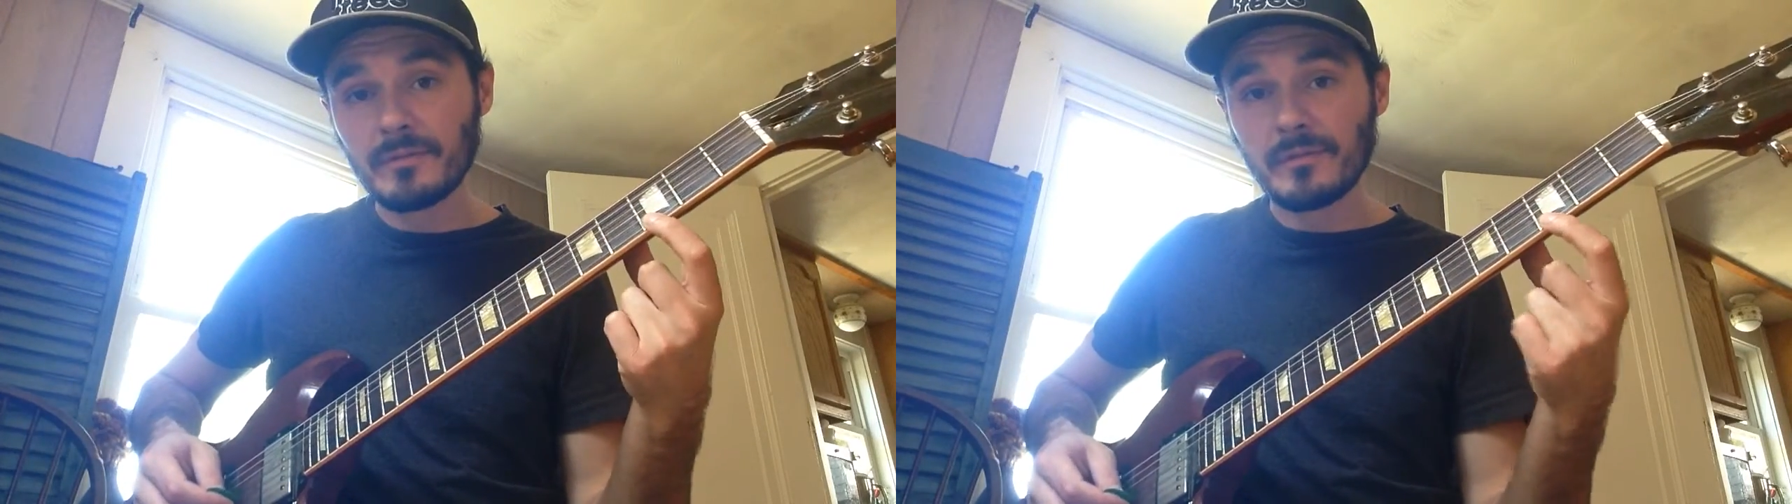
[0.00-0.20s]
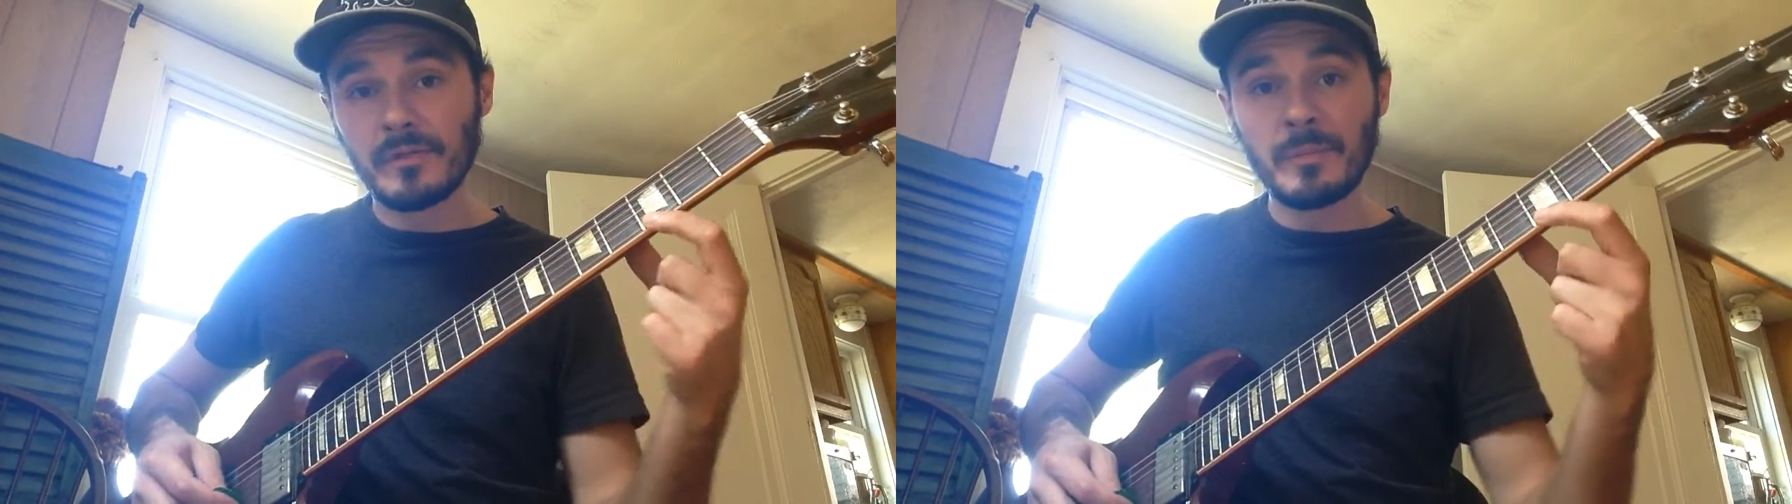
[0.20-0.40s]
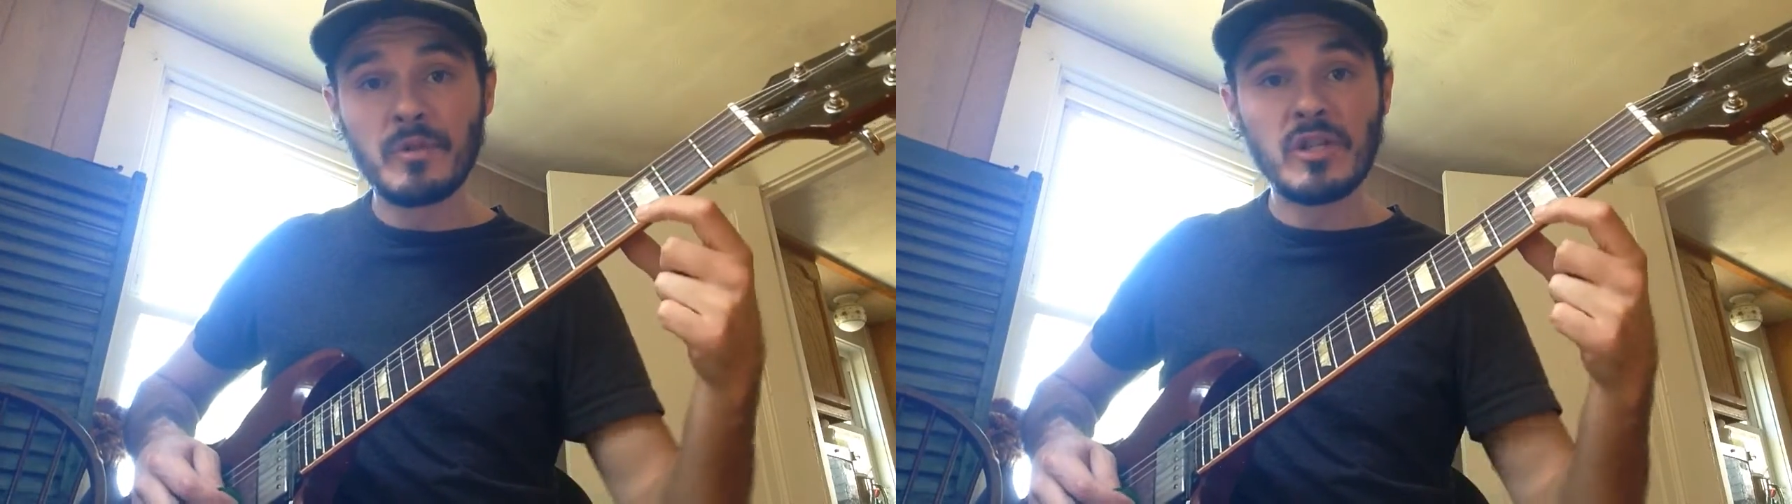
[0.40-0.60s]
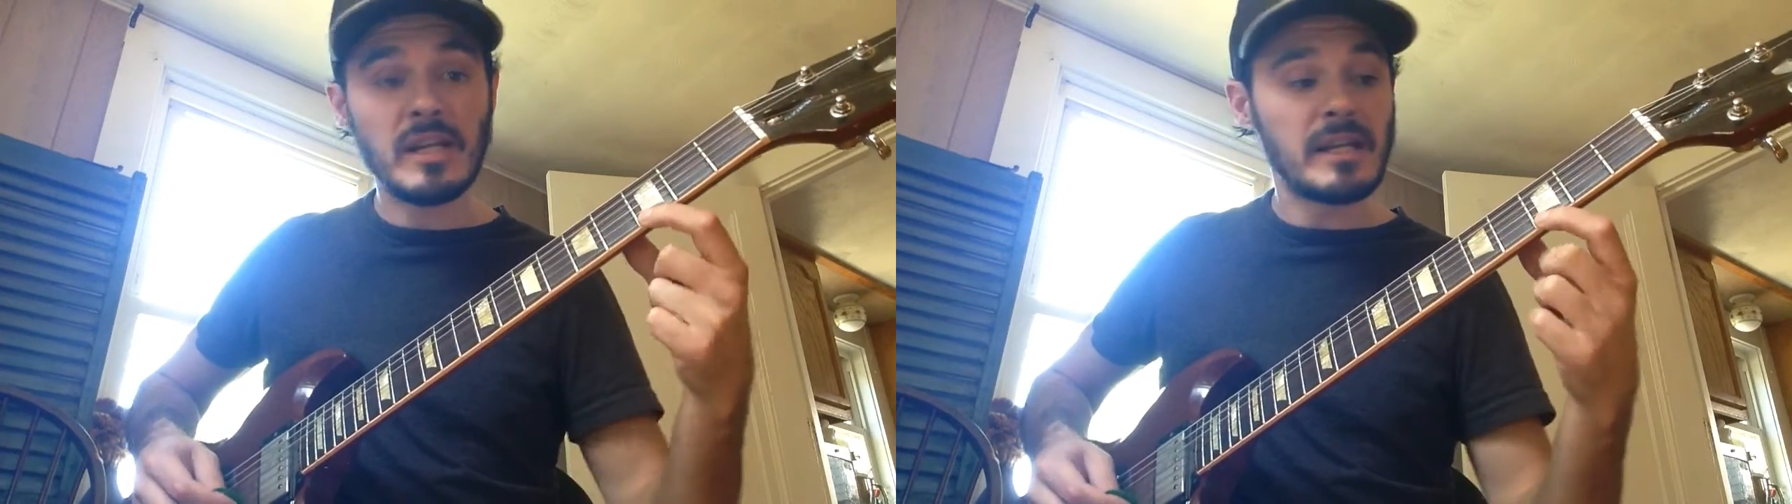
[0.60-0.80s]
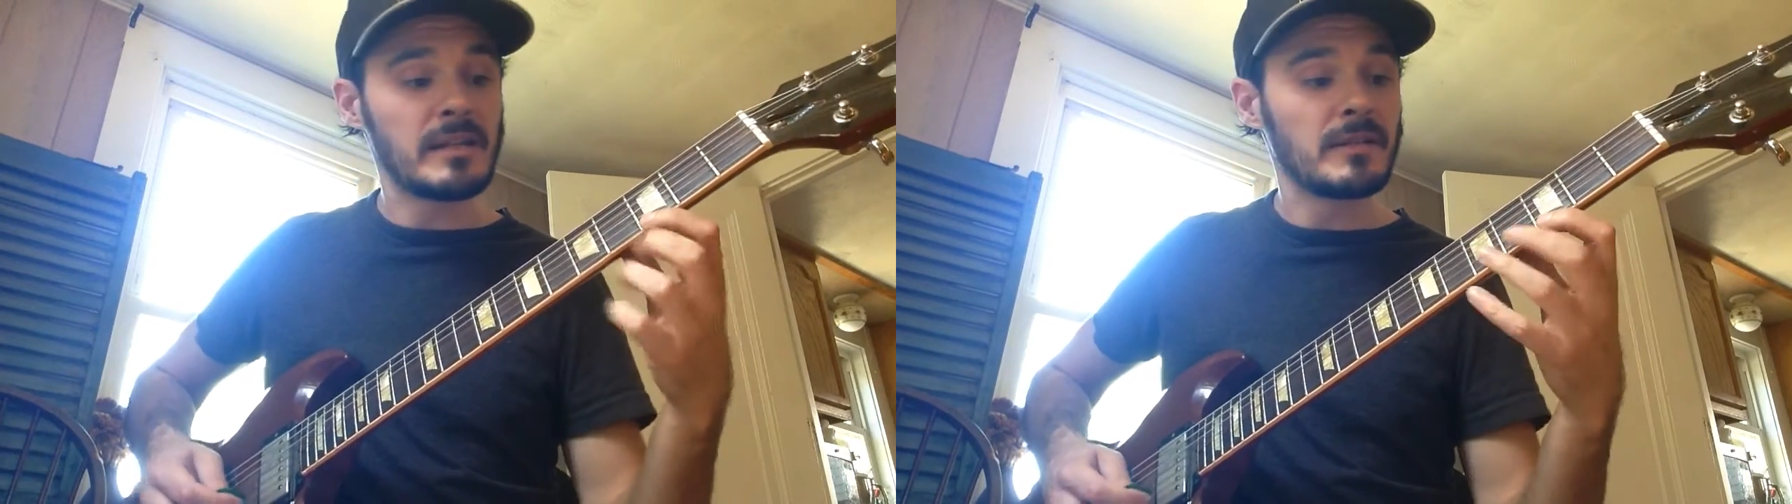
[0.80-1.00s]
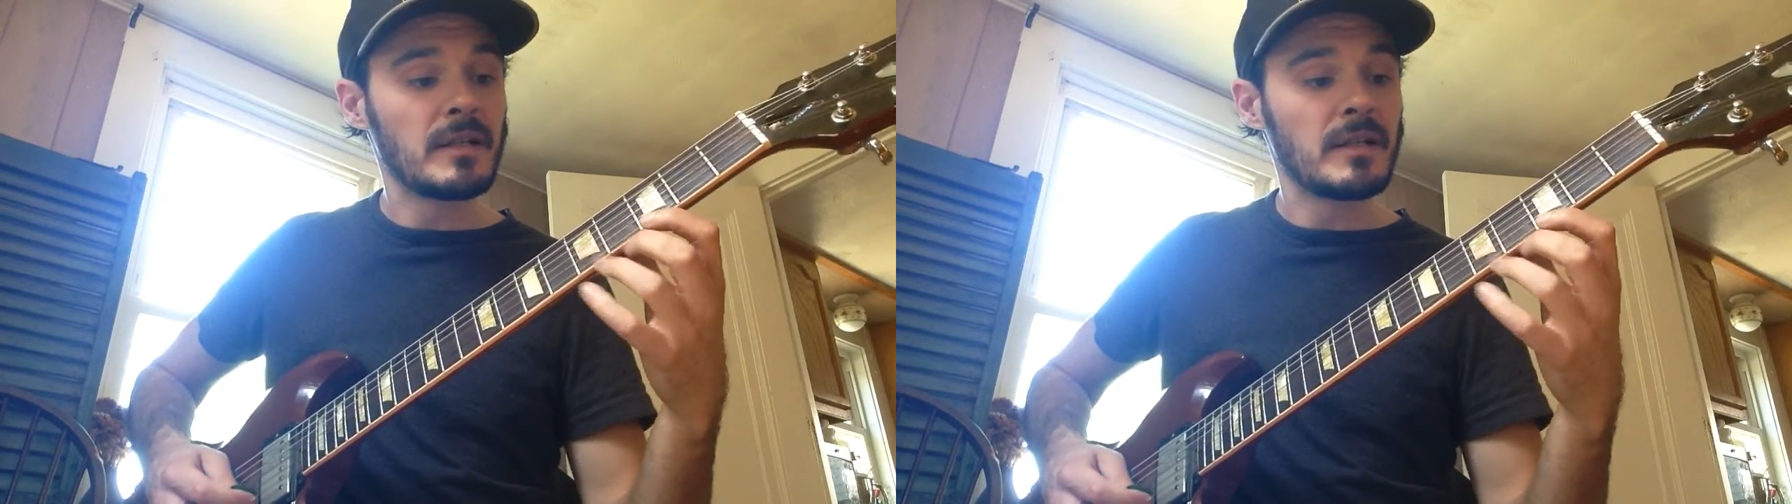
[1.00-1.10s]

from G.